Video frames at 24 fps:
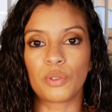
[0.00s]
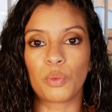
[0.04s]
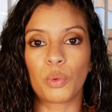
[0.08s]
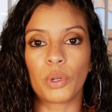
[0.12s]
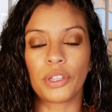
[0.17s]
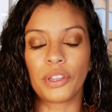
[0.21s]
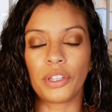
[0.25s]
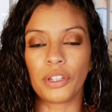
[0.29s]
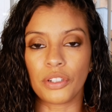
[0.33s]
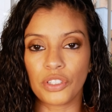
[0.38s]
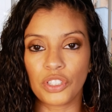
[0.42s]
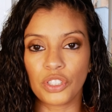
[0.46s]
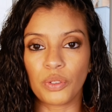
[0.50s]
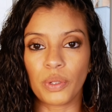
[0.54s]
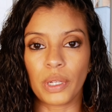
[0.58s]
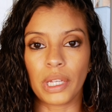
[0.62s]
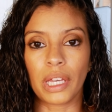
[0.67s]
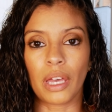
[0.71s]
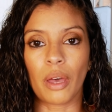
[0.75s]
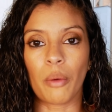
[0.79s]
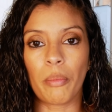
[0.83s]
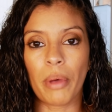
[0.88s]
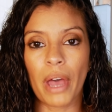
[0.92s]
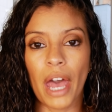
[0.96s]
what they're
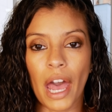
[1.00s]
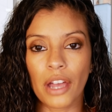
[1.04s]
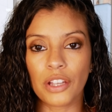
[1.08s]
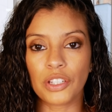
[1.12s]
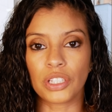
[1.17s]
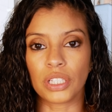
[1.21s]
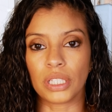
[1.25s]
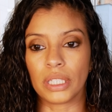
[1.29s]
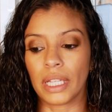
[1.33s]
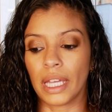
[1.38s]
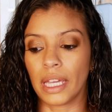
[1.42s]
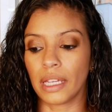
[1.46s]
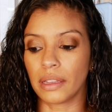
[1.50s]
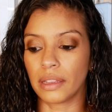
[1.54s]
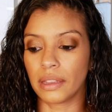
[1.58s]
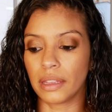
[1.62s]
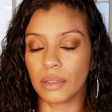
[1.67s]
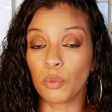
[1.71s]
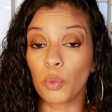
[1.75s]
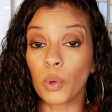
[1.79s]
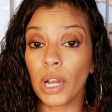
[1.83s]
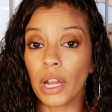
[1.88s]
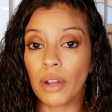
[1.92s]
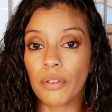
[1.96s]
doing, a passion, like
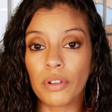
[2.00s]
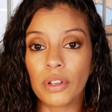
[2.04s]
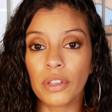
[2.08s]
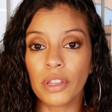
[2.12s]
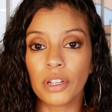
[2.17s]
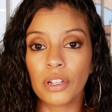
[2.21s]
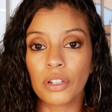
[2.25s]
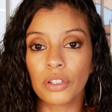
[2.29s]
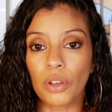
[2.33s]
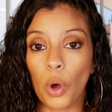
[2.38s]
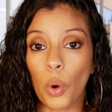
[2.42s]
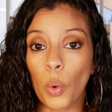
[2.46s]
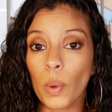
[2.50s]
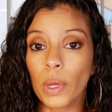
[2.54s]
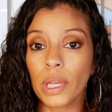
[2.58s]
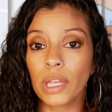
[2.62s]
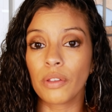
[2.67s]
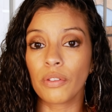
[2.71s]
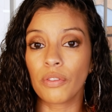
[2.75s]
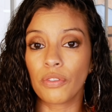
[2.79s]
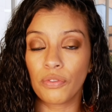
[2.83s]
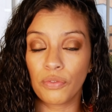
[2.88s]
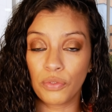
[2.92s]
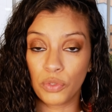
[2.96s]
whatever they're
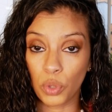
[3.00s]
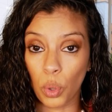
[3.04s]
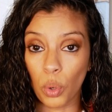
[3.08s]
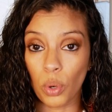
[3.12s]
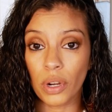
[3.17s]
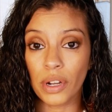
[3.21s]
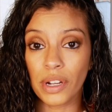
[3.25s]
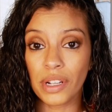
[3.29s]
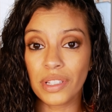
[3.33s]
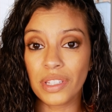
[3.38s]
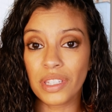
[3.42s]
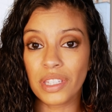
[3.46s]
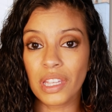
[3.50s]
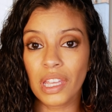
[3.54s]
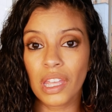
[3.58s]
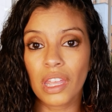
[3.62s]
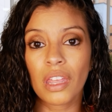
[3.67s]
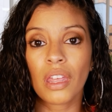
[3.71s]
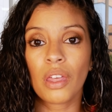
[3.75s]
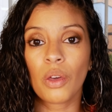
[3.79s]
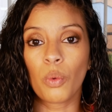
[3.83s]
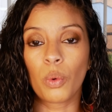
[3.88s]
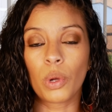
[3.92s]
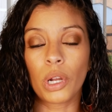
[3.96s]
going towards,
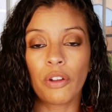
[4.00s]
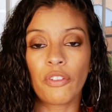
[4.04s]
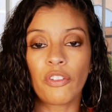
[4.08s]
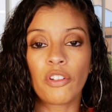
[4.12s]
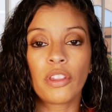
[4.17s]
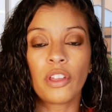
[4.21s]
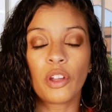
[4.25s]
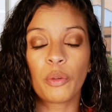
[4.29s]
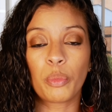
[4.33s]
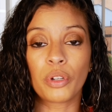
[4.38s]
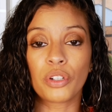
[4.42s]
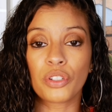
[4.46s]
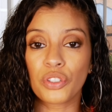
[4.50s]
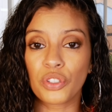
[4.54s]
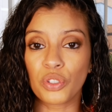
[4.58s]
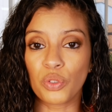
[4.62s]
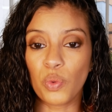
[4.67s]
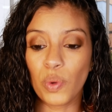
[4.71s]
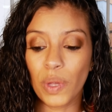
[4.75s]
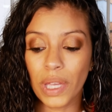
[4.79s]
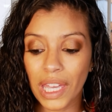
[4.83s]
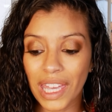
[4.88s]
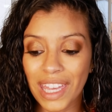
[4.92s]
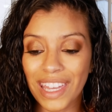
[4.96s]
whatever they're
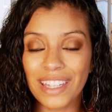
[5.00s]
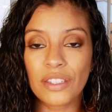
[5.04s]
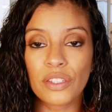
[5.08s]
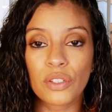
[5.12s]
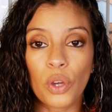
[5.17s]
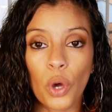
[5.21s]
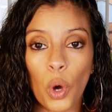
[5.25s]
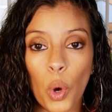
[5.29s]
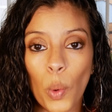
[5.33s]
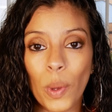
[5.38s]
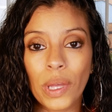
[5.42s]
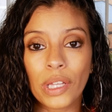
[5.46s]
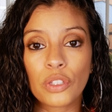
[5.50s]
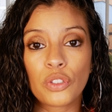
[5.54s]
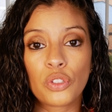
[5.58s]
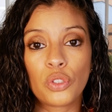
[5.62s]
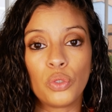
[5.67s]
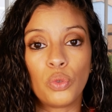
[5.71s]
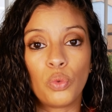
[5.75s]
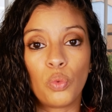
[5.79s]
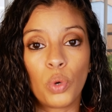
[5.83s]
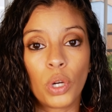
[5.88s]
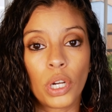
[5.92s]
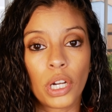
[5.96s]
pursuing, it's going
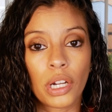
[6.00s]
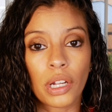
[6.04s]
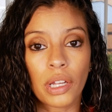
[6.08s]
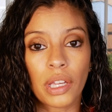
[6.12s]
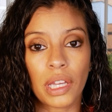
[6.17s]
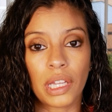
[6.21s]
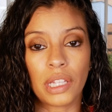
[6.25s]
to work.